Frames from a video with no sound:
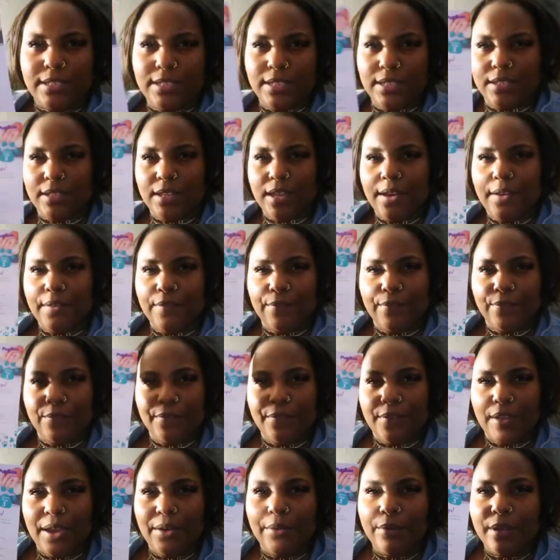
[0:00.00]
sent a
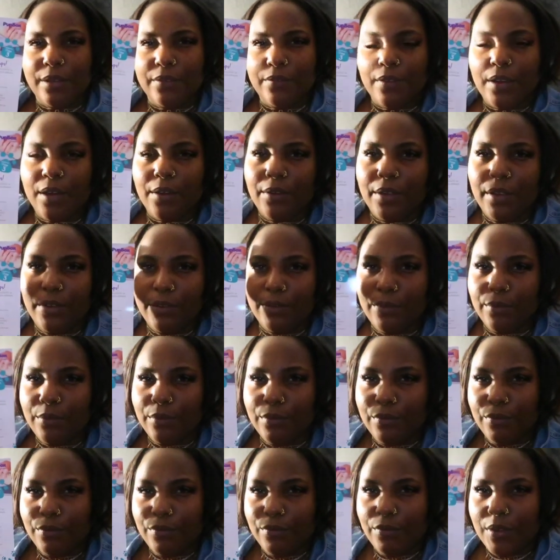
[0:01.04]
very very
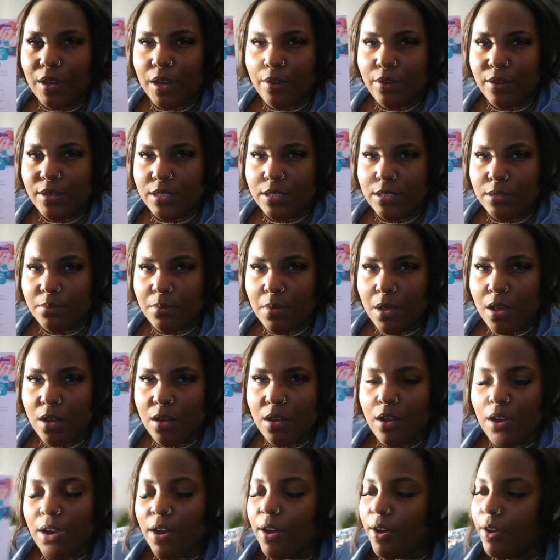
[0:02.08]
very small
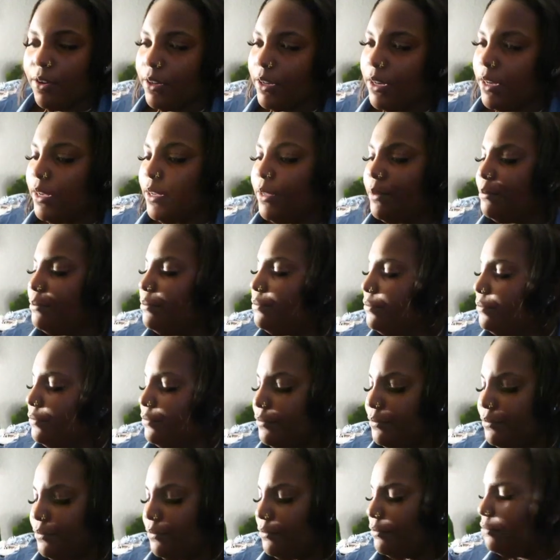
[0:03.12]
card um
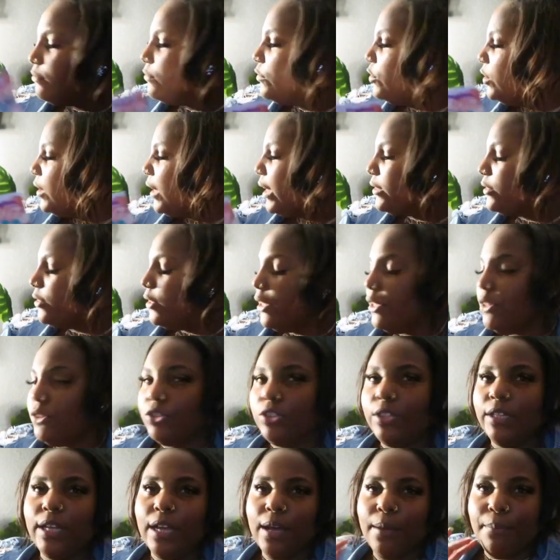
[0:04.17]
you guys know they
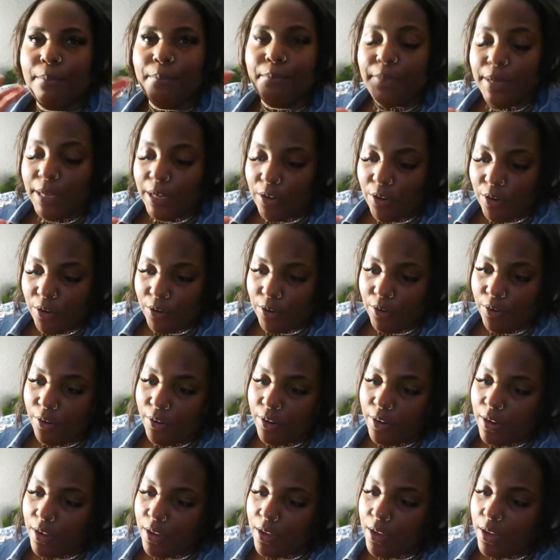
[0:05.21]
usually come bigger
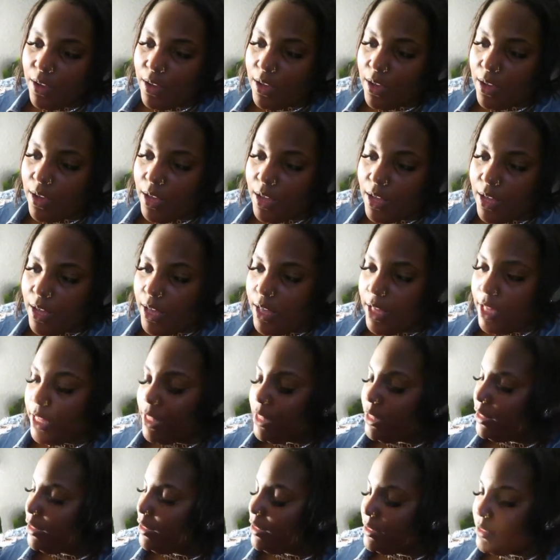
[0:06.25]

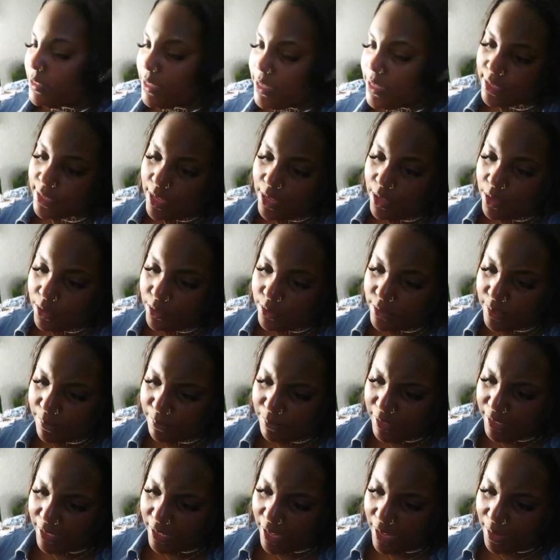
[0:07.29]
uh this uh oh
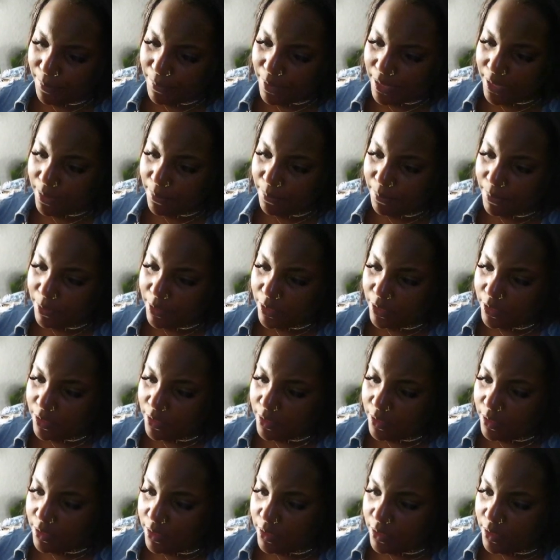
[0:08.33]
something came up
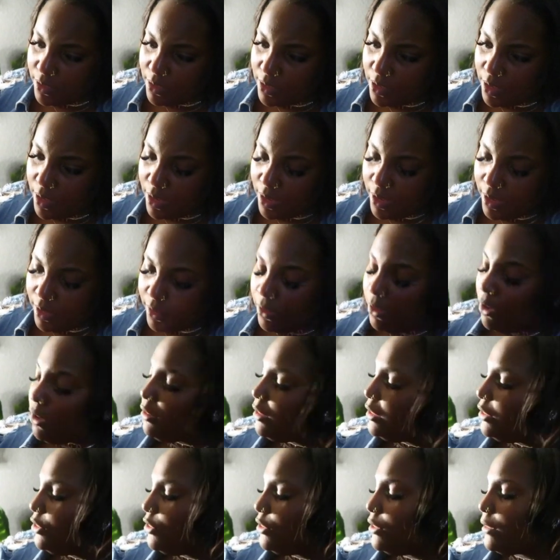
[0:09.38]
and
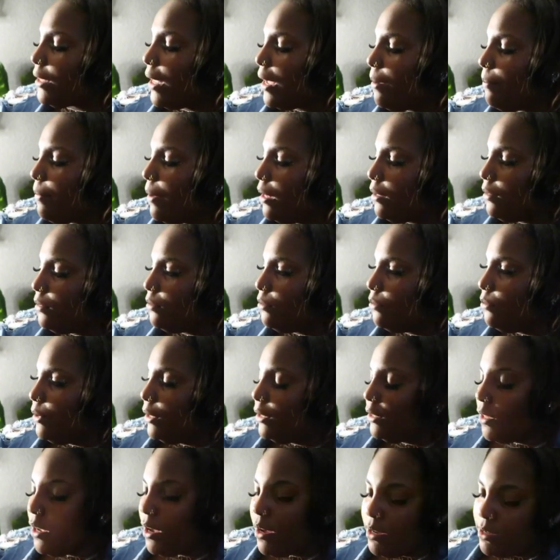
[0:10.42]
oh this is talking about
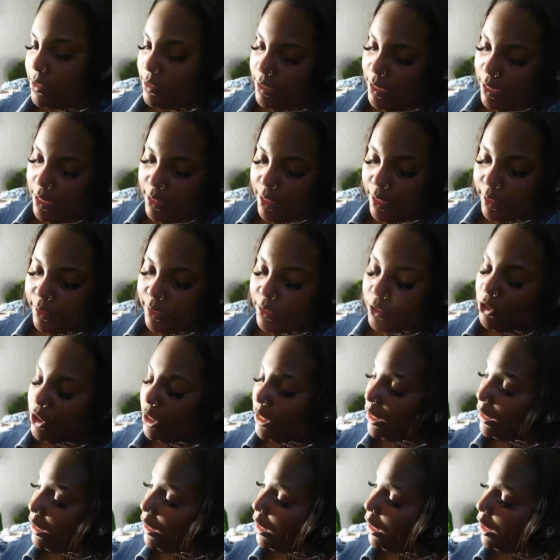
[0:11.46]
what dogs eat that they
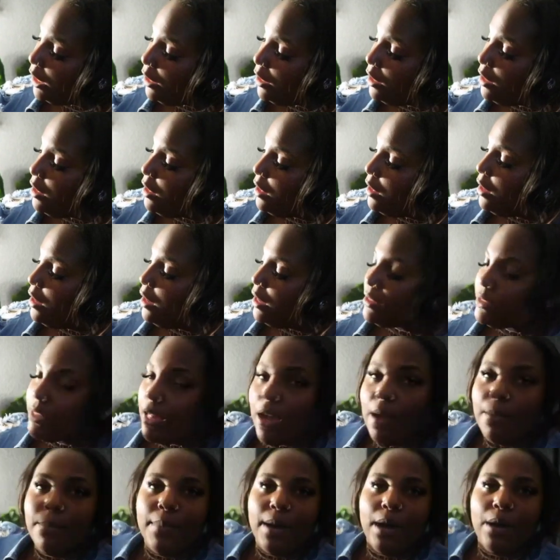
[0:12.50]
shouldn't eat it's
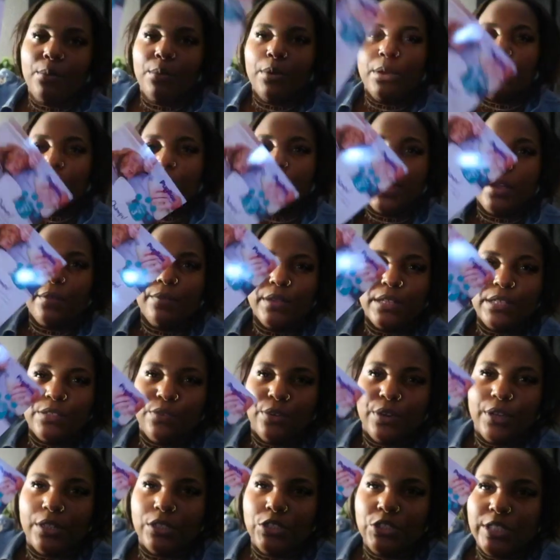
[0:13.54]
talking about what breakfast
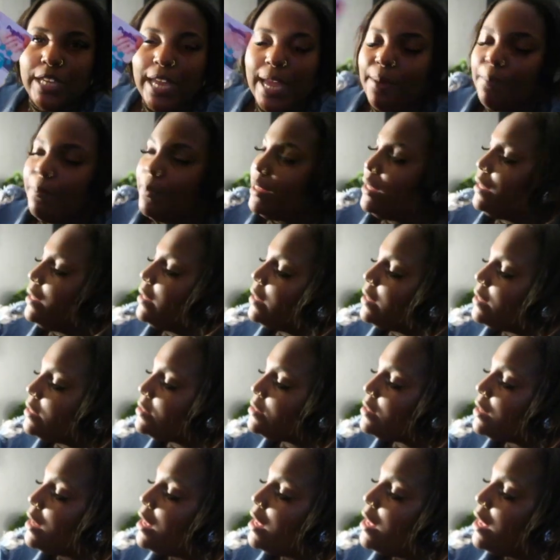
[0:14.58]
for a champ
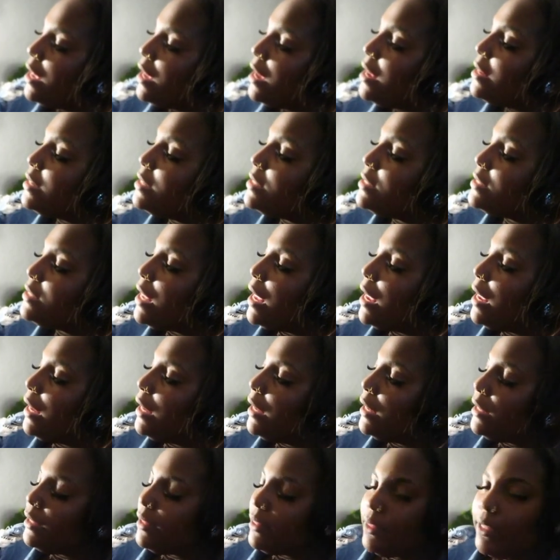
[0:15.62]
is and it's
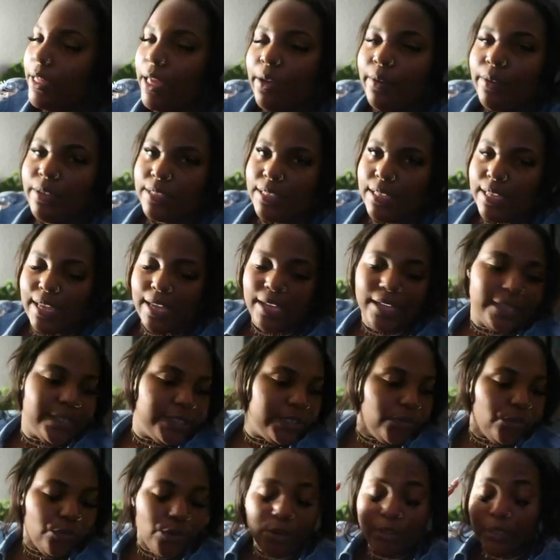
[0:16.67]
saying Theo is
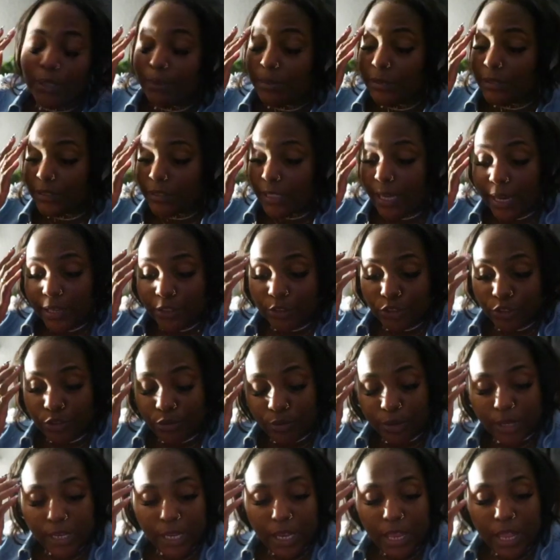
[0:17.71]
in grown-up stage
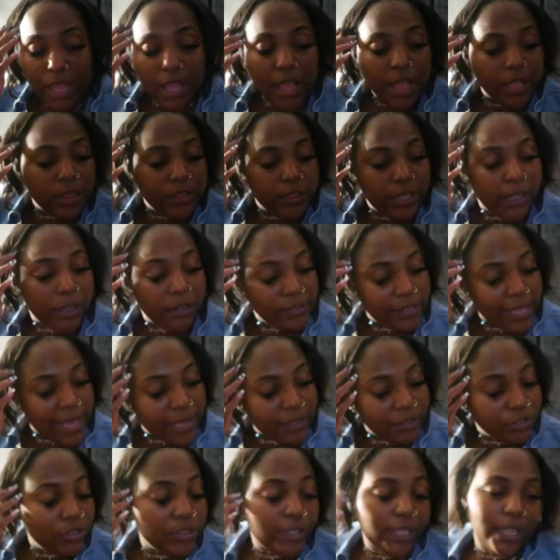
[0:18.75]
three Theo's
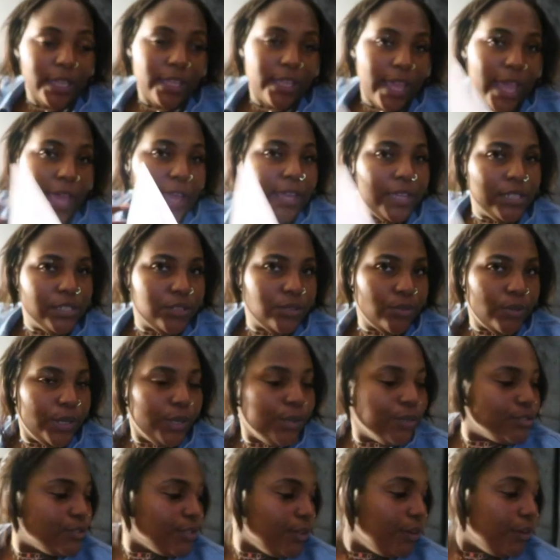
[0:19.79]
actually yeah he's three
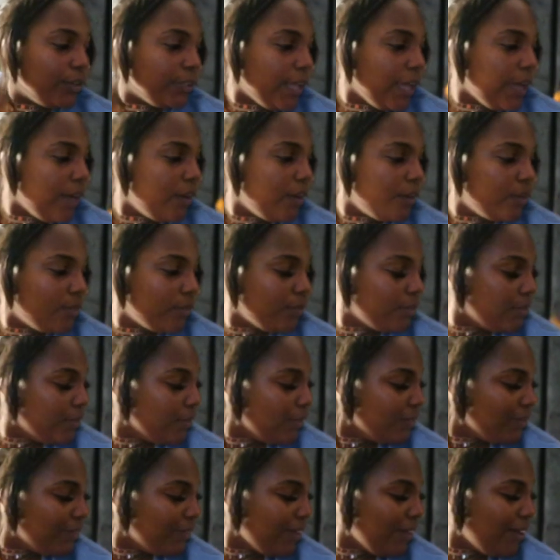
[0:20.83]
years old now
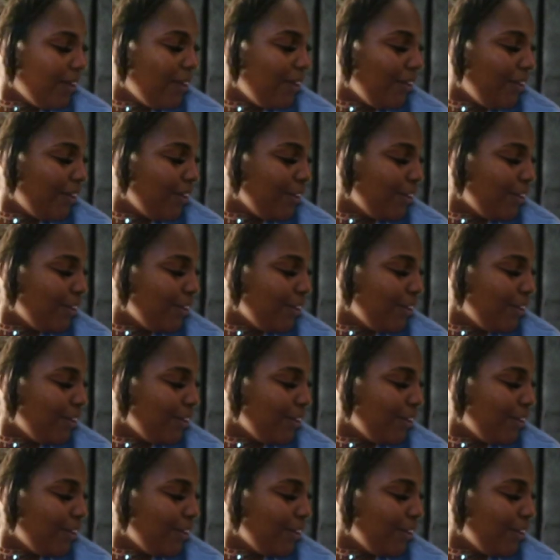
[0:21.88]
oh